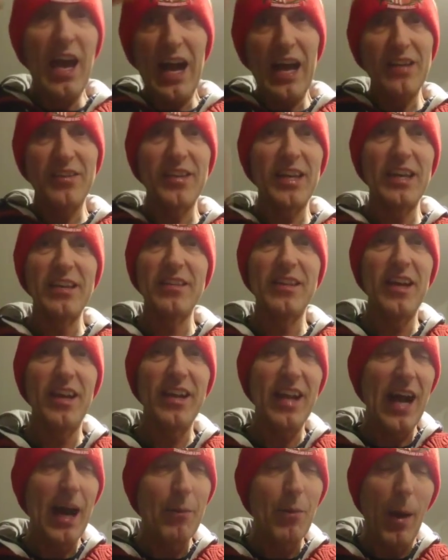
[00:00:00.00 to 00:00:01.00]
I'll see you
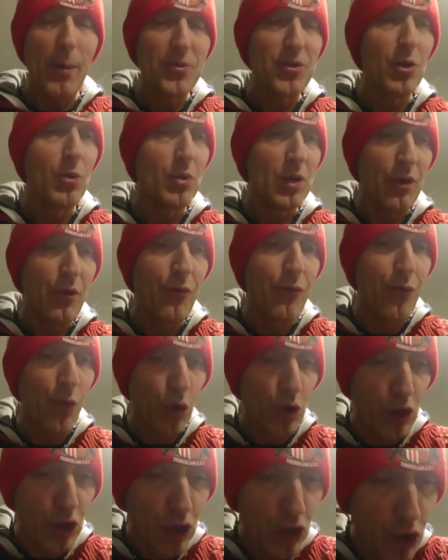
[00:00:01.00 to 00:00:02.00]
later. I'm absolutely
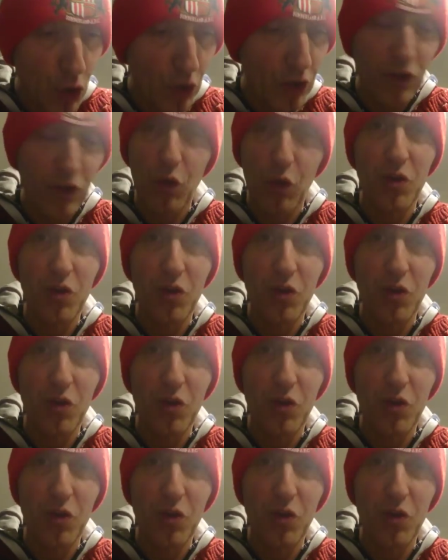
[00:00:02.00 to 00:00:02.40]
fucking gutted.